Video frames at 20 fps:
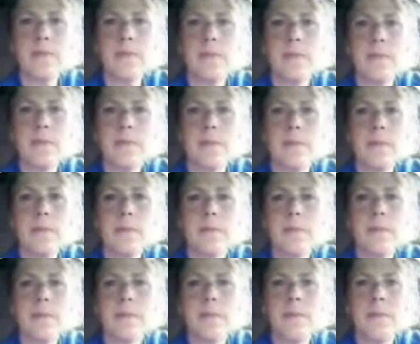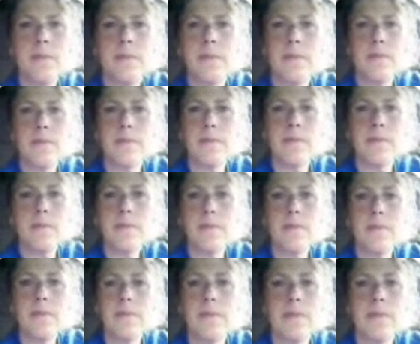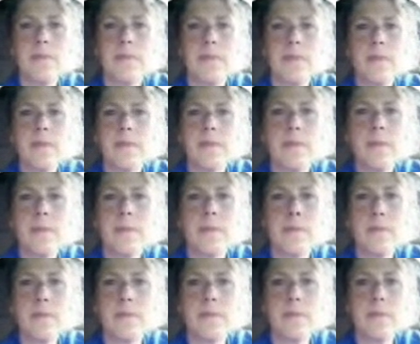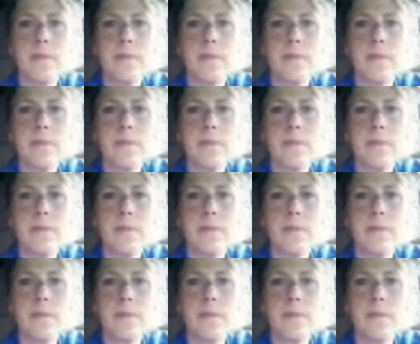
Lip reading: [no speech]